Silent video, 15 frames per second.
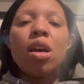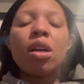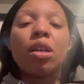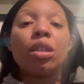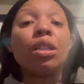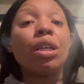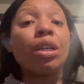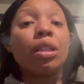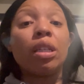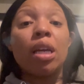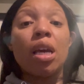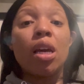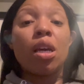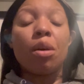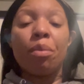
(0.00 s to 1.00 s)

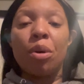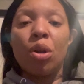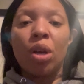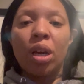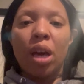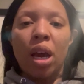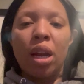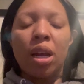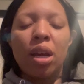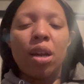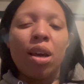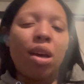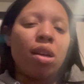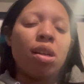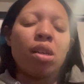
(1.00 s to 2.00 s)
clearly communicated,
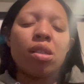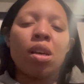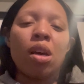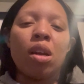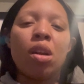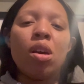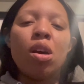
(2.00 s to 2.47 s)
and doesn't